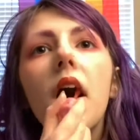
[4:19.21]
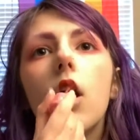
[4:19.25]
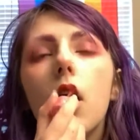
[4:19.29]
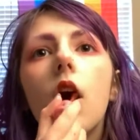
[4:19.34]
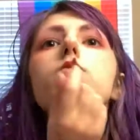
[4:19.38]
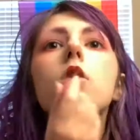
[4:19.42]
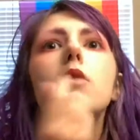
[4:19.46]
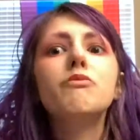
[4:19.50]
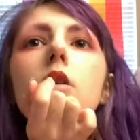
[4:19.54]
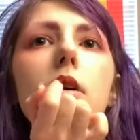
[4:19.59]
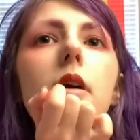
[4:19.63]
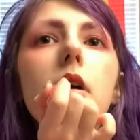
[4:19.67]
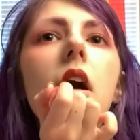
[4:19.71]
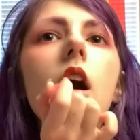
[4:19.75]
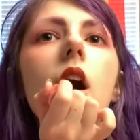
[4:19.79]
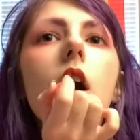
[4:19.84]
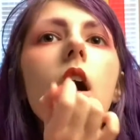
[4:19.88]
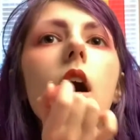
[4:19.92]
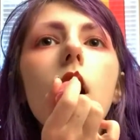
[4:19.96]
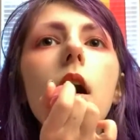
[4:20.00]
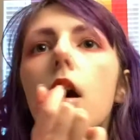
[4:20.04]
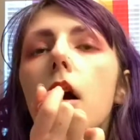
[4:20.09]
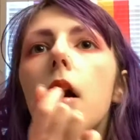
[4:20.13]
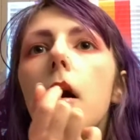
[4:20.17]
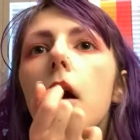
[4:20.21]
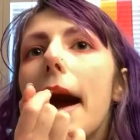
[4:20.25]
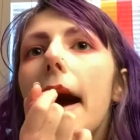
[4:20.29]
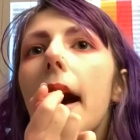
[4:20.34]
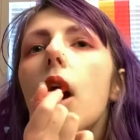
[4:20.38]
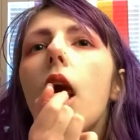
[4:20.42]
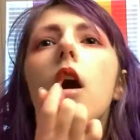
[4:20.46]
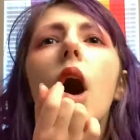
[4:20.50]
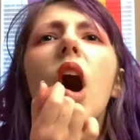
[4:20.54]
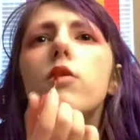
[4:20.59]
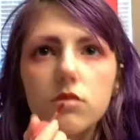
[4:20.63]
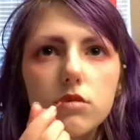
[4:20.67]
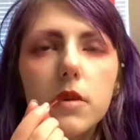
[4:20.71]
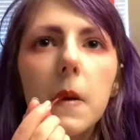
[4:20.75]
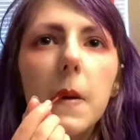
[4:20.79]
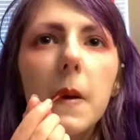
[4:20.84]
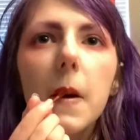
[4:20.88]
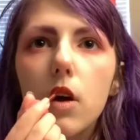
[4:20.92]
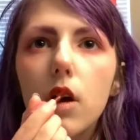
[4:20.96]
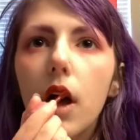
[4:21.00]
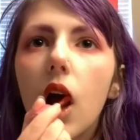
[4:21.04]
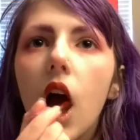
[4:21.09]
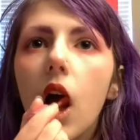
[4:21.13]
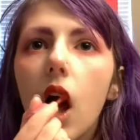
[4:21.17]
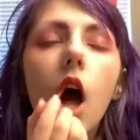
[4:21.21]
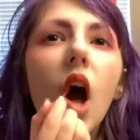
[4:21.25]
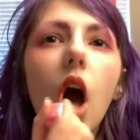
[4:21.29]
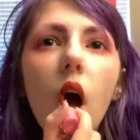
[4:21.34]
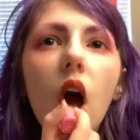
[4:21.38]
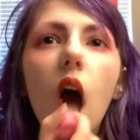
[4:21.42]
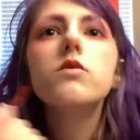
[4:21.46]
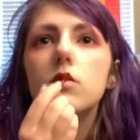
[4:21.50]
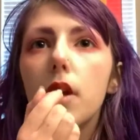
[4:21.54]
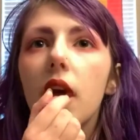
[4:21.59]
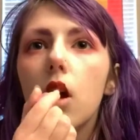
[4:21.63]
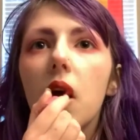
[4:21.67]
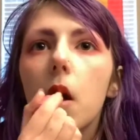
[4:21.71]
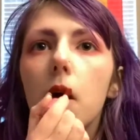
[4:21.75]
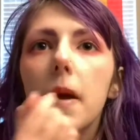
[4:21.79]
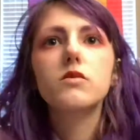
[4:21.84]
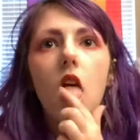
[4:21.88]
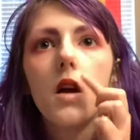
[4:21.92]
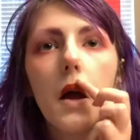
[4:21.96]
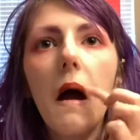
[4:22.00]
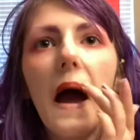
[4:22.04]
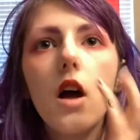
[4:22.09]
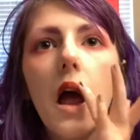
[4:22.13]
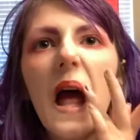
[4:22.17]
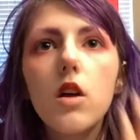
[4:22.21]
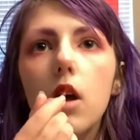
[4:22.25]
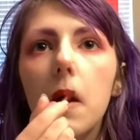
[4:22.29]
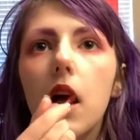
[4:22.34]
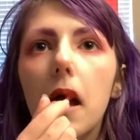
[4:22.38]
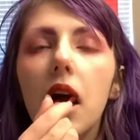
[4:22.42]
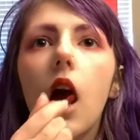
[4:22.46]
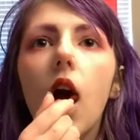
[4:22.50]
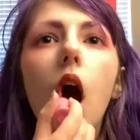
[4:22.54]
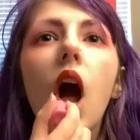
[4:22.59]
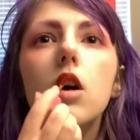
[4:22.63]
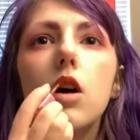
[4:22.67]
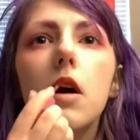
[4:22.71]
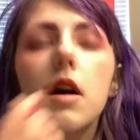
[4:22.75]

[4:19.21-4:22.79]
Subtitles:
So, one year, their owner legitimately dresses up as Hitler for Halloween, and then